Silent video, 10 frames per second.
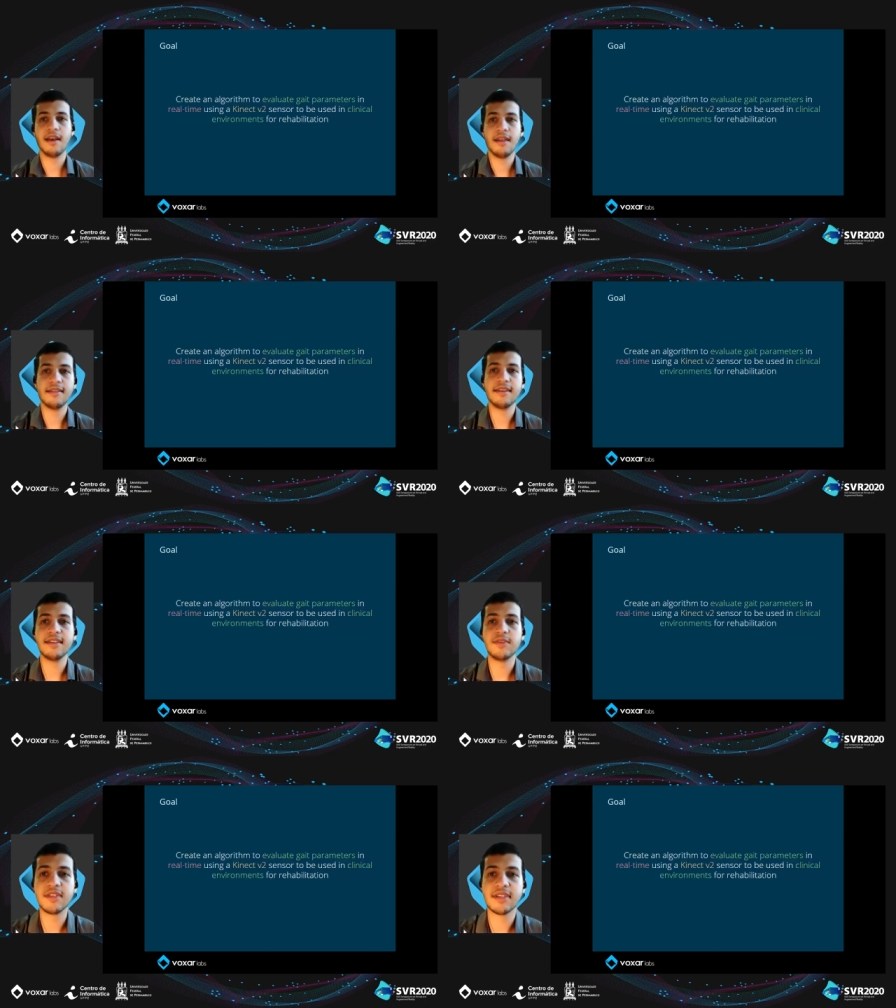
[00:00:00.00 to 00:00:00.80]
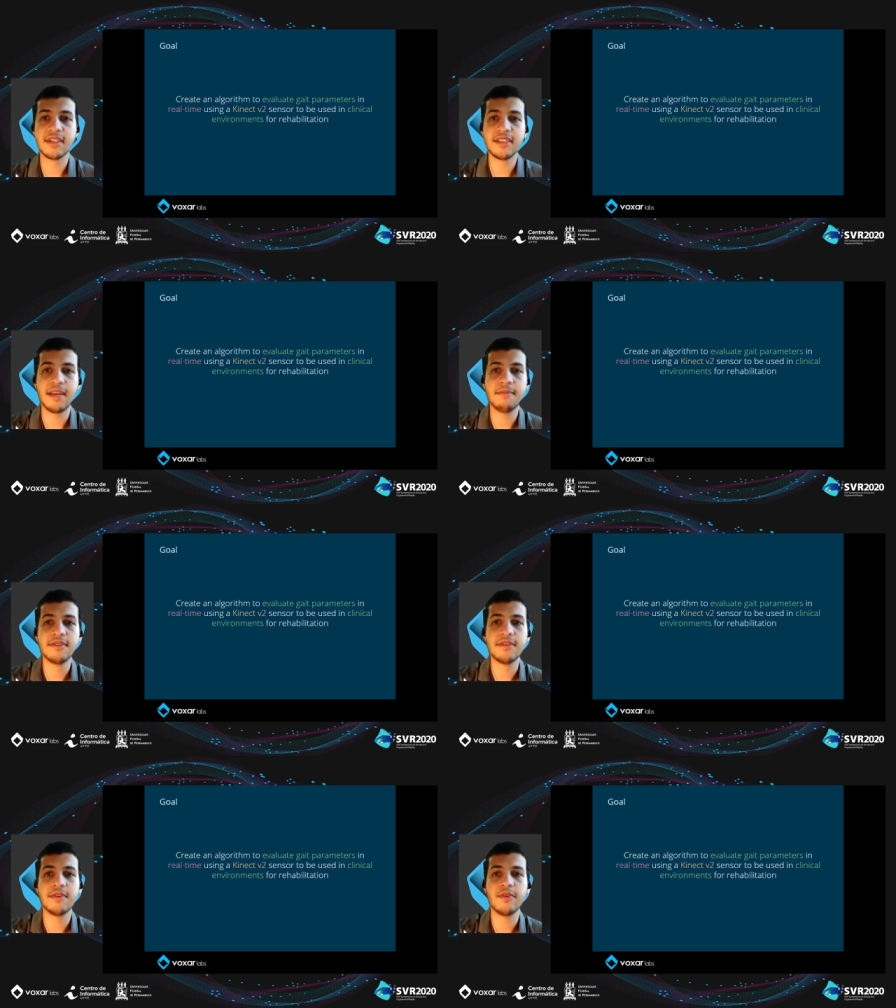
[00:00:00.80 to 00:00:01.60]
This research
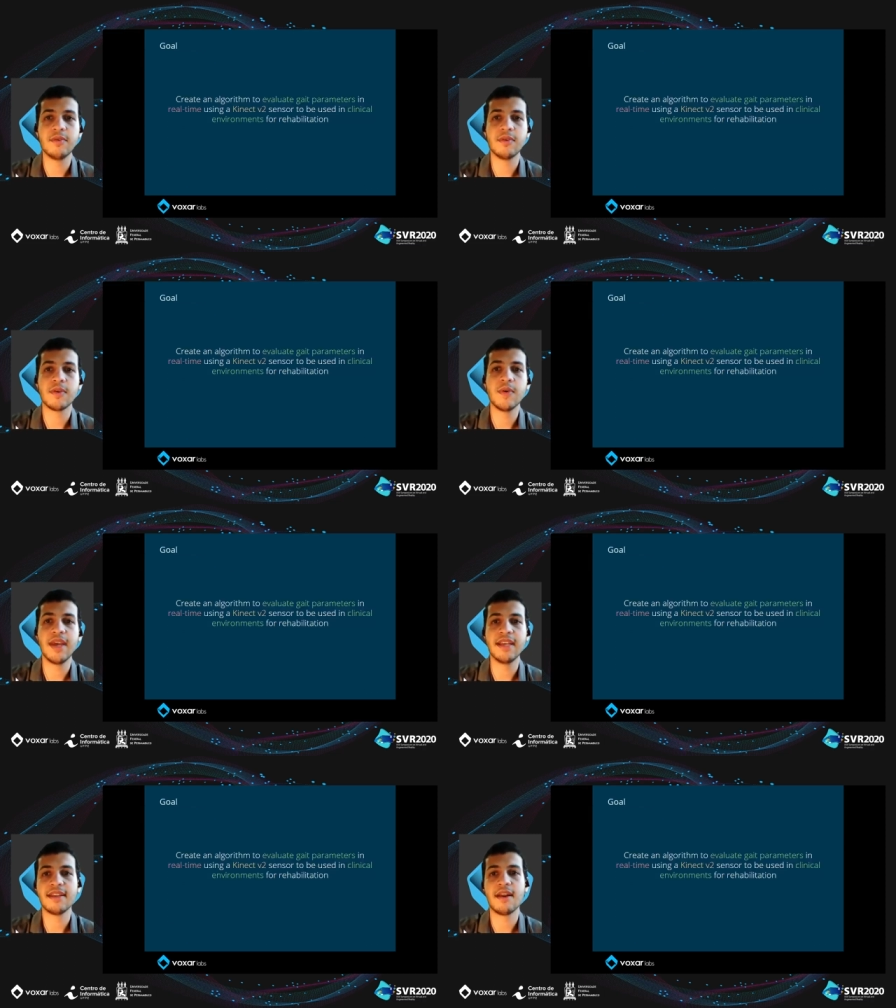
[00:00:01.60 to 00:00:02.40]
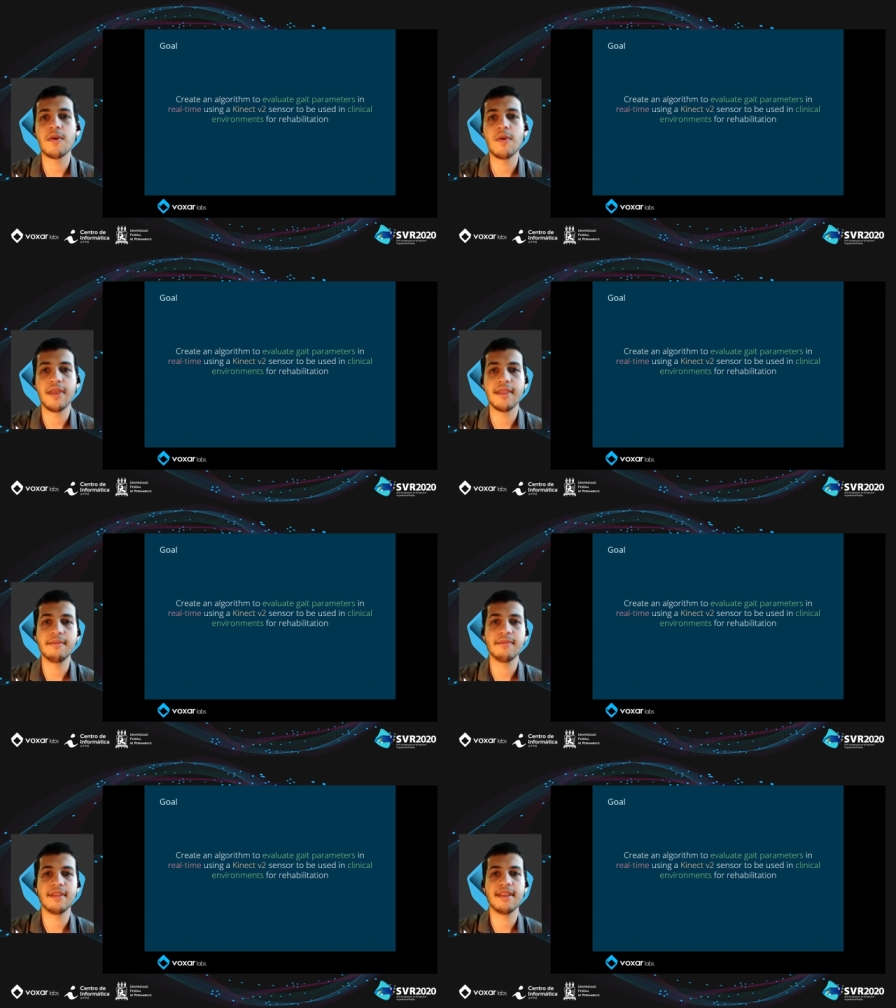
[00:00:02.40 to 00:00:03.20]
aims to create an
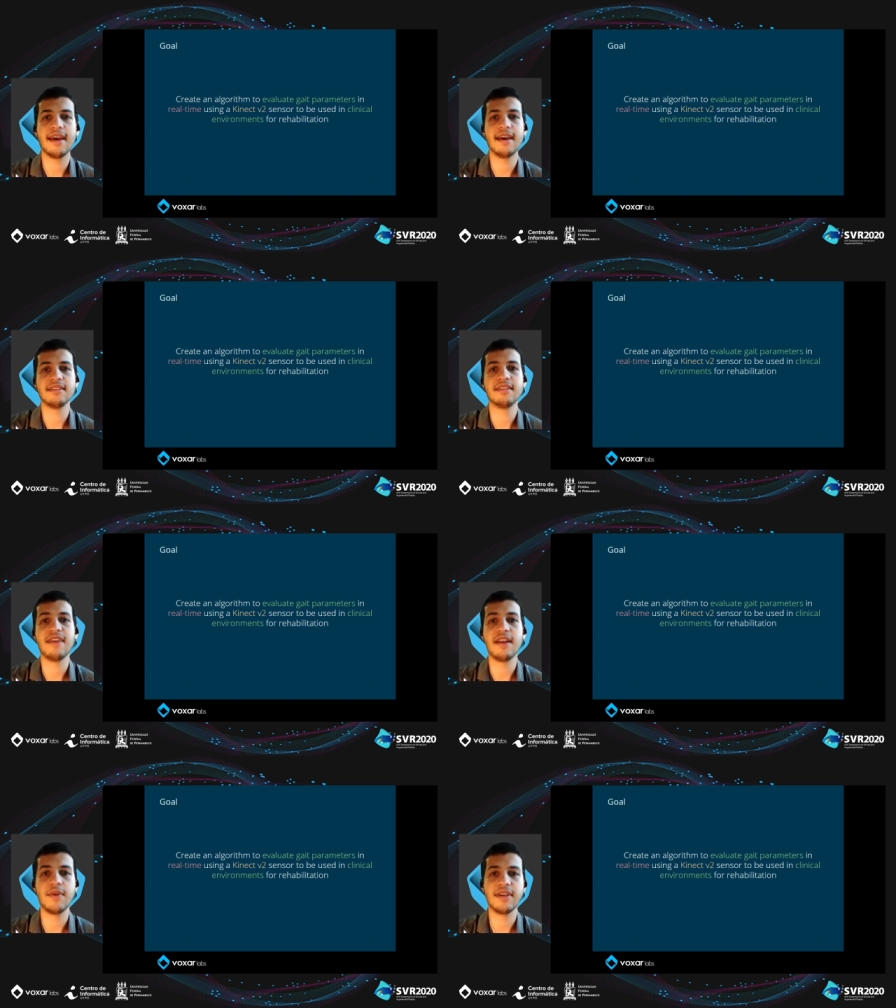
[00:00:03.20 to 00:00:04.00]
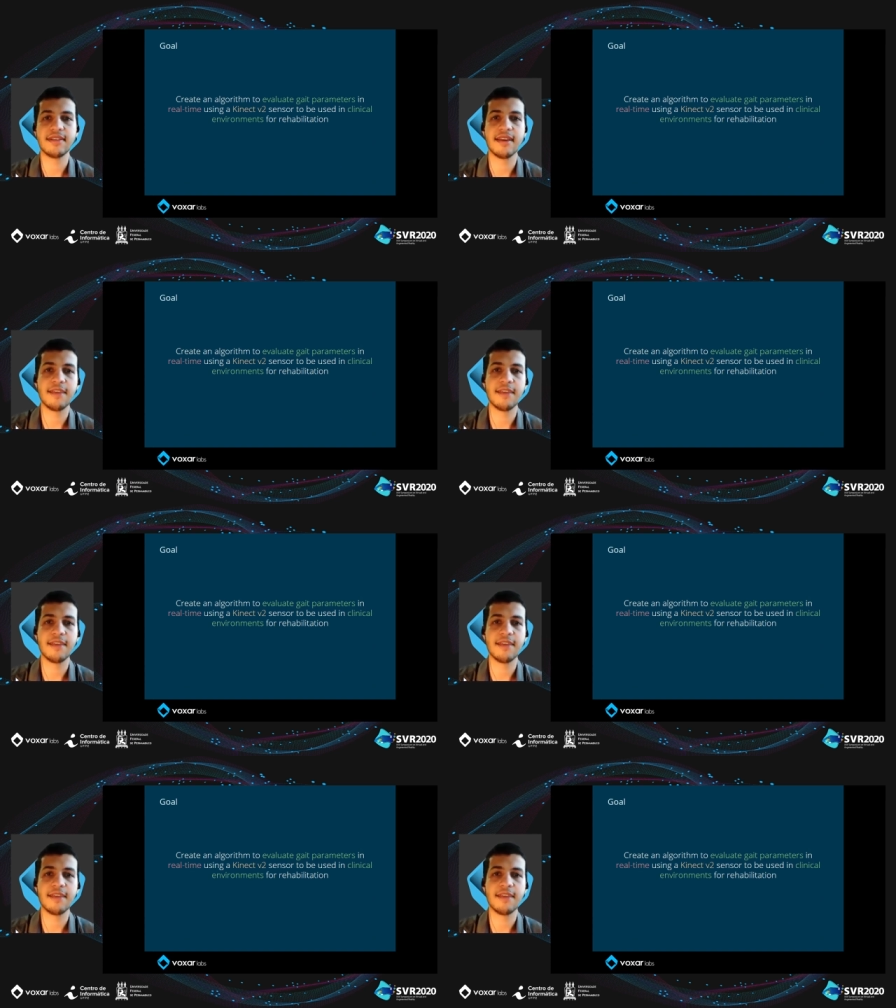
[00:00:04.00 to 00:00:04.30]
algorithm that evaluates